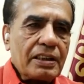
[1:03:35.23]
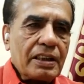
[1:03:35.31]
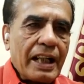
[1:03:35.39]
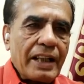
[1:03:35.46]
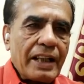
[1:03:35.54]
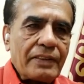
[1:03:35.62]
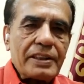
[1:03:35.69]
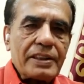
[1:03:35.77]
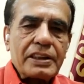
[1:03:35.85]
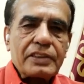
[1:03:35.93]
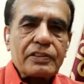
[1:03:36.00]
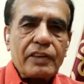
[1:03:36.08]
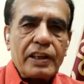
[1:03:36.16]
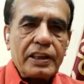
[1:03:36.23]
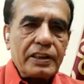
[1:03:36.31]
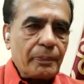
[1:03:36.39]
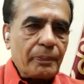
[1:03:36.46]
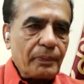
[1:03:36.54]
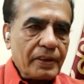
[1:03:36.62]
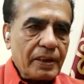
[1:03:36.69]
I have a little query
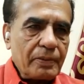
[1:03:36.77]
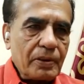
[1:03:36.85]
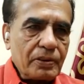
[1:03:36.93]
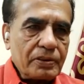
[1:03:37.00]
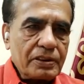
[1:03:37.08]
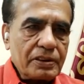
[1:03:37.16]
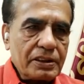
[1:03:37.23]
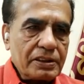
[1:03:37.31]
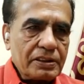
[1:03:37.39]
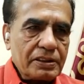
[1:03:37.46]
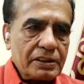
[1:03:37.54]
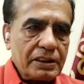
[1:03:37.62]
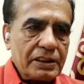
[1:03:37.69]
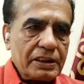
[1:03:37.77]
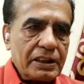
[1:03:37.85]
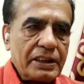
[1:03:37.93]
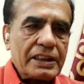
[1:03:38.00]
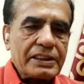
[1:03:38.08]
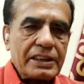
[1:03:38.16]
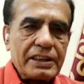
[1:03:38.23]
about this
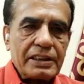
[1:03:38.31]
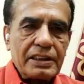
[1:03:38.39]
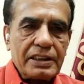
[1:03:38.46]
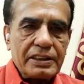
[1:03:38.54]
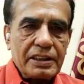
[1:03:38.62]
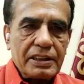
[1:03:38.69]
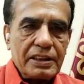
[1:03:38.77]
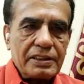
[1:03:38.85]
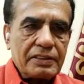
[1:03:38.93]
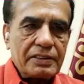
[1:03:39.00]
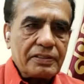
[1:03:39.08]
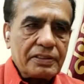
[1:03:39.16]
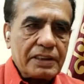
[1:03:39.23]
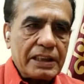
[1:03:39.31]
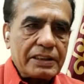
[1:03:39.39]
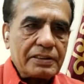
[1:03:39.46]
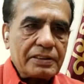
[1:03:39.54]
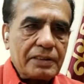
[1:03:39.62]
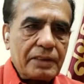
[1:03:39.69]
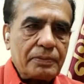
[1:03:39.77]
India Central Asia relations that
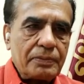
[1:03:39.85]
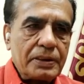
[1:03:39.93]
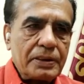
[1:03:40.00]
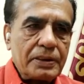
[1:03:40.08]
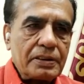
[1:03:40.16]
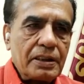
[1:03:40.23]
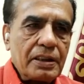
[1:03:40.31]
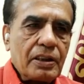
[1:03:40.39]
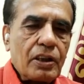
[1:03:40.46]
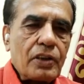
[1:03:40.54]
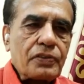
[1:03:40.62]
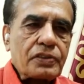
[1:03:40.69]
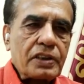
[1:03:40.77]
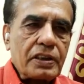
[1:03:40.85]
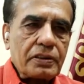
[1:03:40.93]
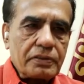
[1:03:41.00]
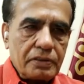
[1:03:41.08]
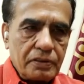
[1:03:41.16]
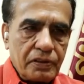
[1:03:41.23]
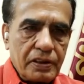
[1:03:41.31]
have been observed
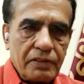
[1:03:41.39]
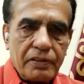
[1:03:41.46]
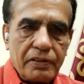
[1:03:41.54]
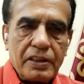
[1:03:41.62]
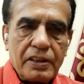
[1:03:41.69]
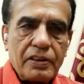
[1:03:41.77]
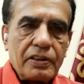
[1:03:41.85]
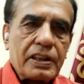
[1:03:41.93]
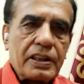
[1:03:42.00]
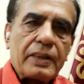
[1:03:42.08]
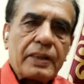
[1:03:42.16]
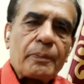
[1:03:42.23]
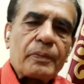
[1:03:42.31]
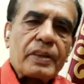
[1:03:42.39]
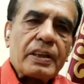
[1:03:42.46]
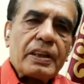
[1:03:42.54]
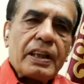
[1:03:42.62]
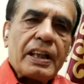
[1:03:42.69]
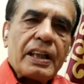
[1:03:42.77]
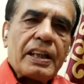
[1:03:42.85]
for a very long time.
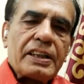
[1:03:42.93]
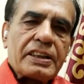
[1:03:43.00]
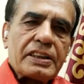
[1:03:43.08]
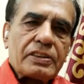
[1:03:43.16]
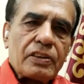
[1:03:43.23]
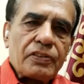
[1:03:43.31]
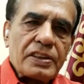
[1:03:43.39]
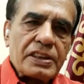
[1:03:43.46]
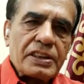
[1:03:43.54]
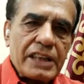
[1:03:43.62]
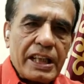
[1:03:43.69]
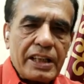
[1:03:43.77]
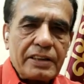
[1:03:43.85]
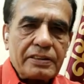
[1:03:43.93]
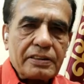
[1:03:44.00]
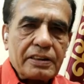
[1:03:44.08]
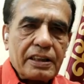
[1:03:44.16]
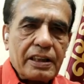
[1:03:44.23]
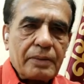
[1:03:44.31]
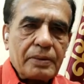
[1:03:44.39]
It is often said,
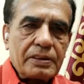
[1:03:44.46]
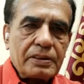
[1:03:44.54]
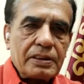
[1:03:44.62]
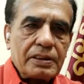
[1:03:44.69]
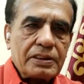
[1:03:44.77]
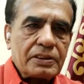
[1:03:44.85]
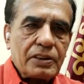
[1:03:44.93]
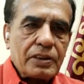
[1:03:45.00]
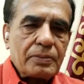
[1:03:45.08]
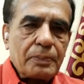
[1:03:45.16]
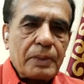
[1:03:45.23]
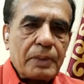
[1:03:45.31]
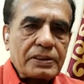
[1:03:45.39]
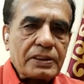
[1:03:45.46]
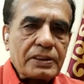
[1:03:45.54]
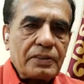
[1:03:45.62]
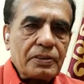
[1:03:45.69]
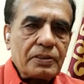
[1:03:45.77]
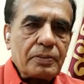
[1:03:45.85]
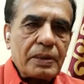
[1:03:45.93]
I mean, it's not my personal
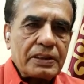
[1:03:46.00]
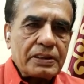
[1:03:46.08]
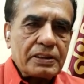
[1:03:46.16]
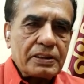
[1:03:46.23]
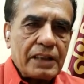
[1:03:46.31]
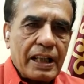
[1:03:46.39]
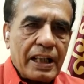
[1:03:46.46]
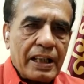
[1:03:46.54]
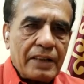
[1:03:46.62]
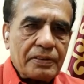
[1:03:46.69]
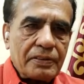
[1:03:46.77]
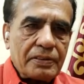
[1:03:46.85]
view, but it is, I have